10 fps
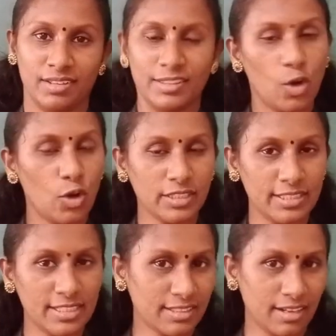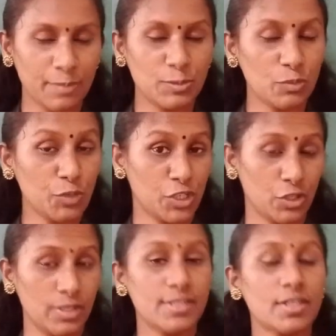The author describes the
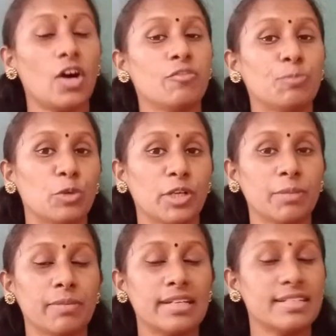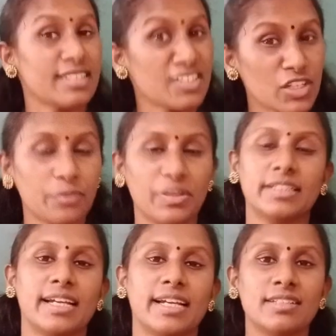visuals of Pooram in such a way
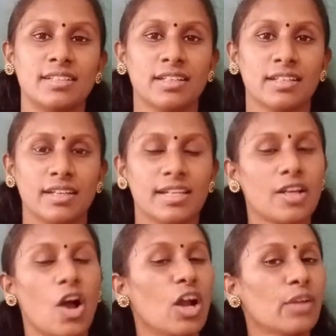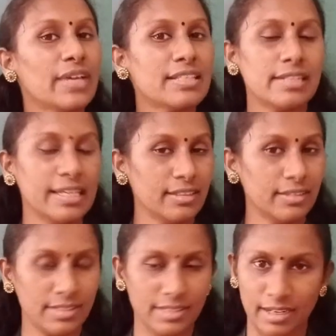that it always
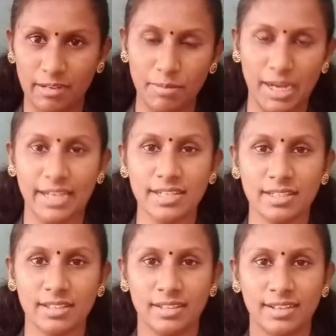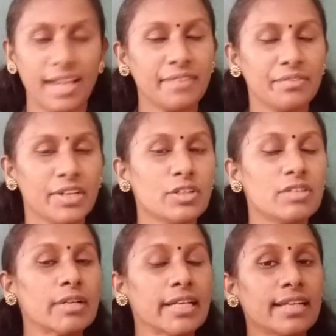lingers in our mind, and we could
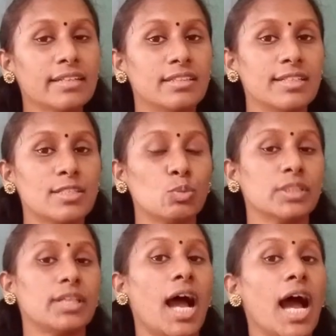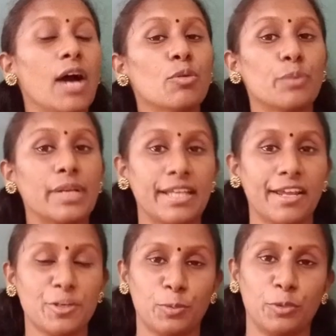relate this with our
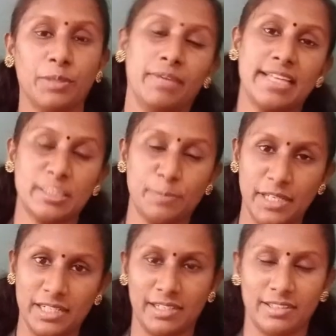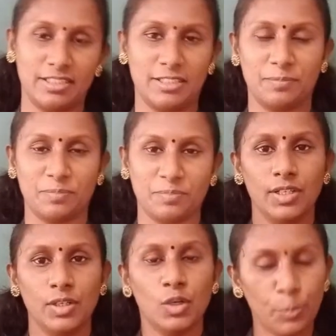village Pooram experience.
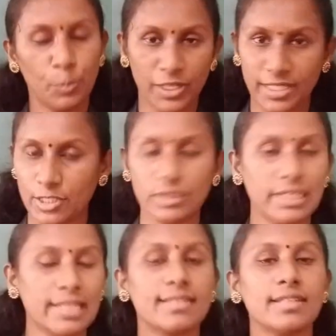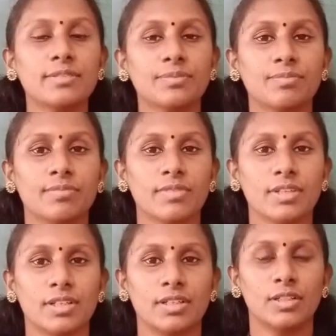Hope you understood the
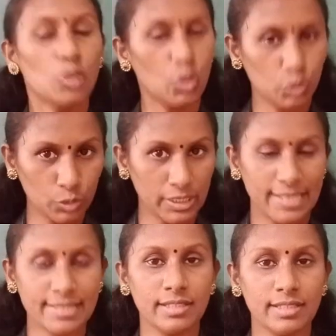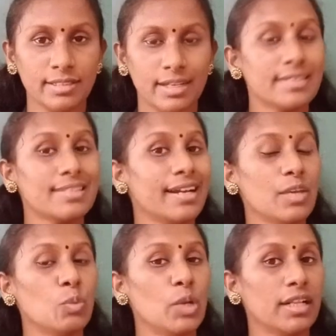lesson. Go through the lesson and
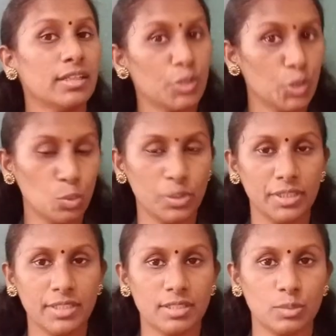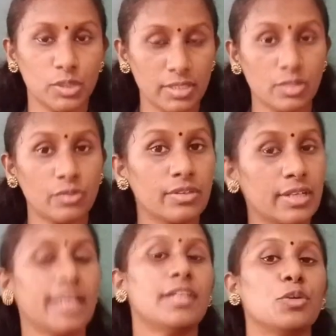study well the new words, which is of
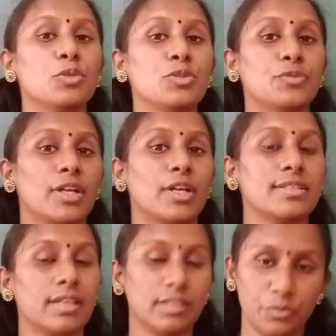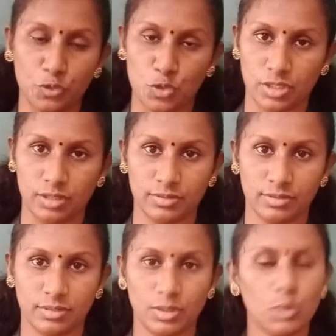great use for us in the future.
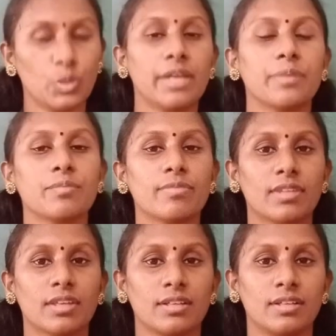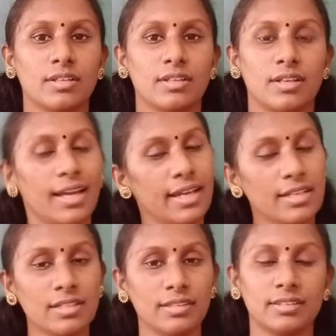Okay.
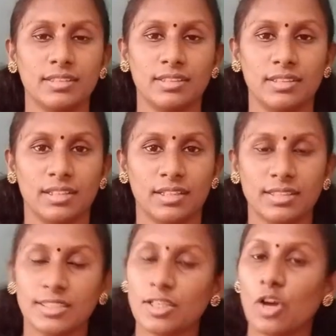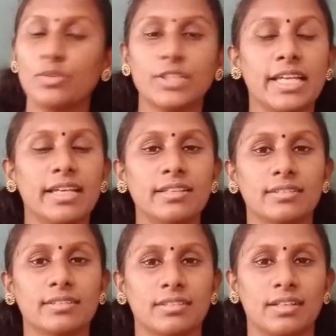And that's all for the
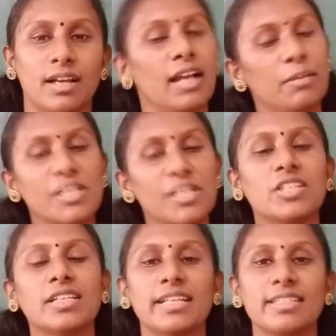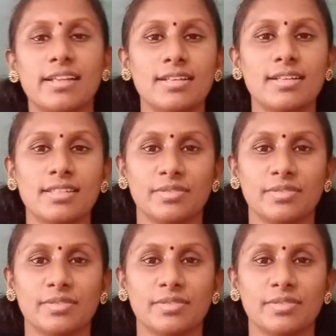day. I'll meet you in the next class.